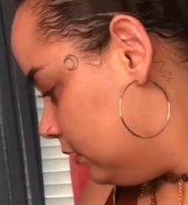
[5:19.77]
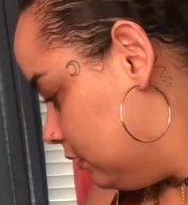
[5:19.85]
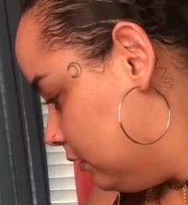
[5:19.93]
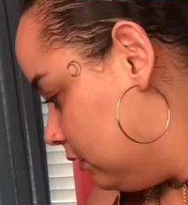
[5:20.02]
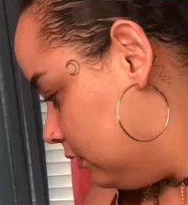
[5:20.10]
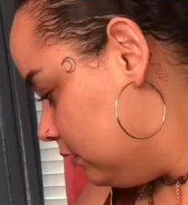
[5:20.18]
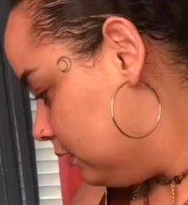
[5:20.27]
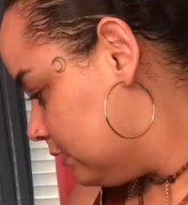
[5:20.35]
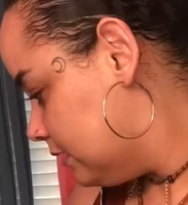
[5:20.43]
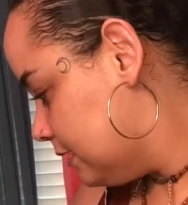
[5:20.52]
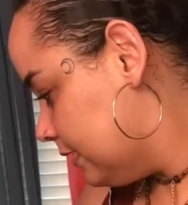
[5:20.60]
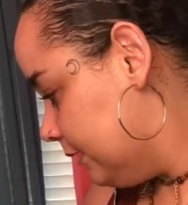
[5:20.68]

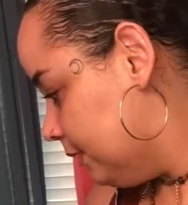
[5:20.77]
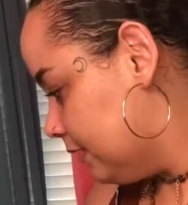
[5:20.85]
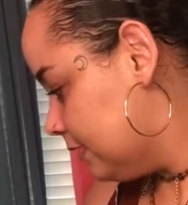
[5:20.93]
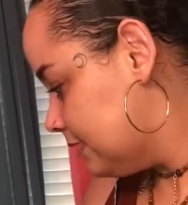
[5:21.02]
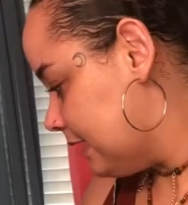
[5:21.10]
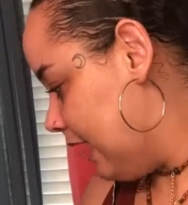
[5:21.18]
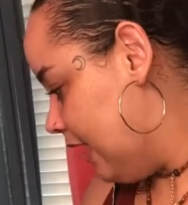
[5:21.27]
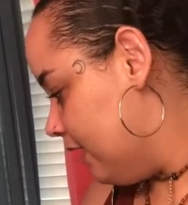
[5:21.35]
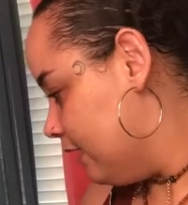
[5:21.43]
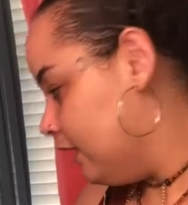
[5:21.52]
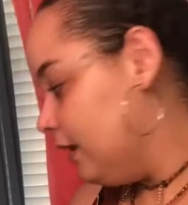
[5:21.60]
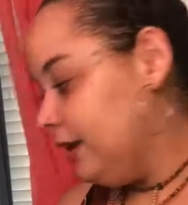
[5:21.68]
Let's see where it's
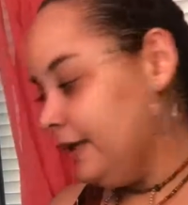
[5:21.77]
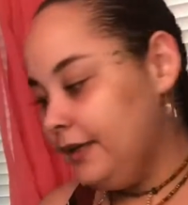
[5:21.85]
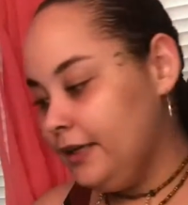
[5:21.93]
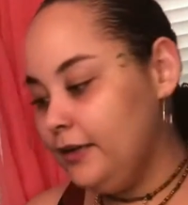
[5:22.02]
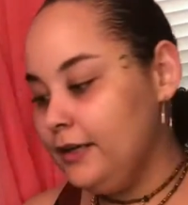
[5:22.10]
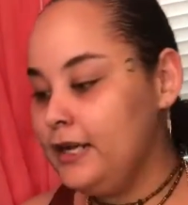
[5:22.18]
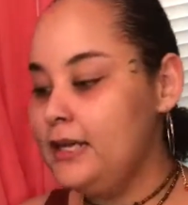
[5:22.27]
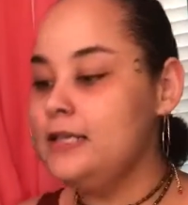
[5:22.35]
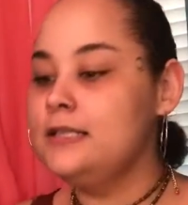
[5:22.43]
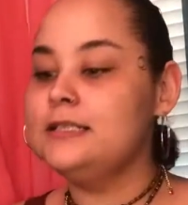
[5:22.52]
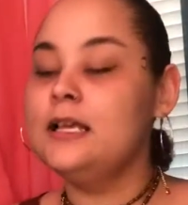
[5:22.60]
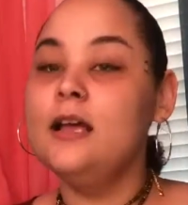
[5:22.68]
at. Here it
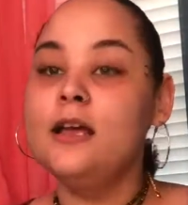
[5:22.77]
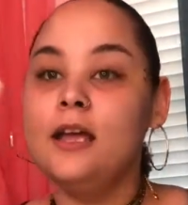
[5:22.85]
is.